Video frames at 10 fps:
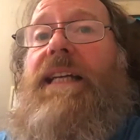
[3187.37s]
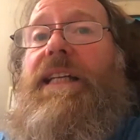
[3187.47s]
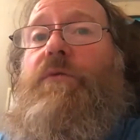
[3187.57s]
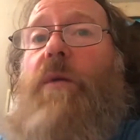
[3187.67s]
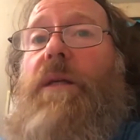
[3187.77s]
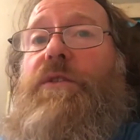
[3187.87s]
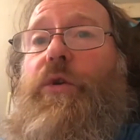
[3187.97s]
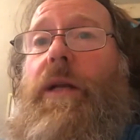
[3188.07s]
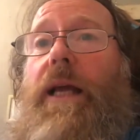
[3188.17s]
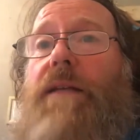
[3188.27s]
in Romeo and
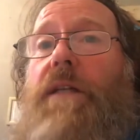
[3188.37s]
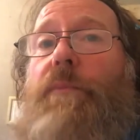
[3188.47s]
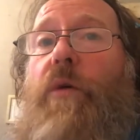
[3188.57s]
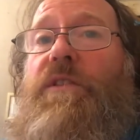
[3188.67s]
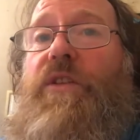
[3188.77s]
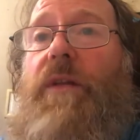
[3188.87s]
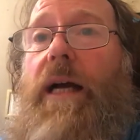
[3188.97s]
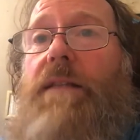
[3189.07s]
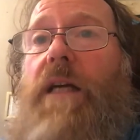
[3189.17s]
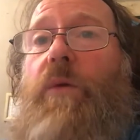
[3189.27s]
Juliet. I promise you
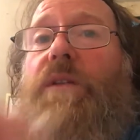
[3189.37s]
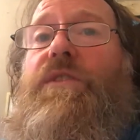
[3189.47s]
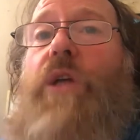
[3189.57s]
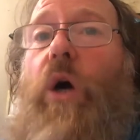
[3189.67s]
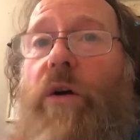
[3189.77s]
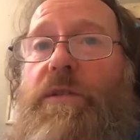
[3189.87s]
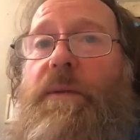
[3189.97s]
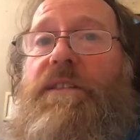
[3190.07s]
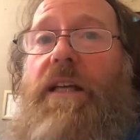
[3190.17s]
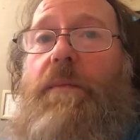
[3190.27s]
that. I will not
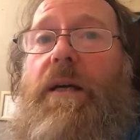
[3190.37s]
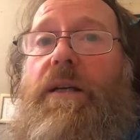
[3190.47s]
be taking my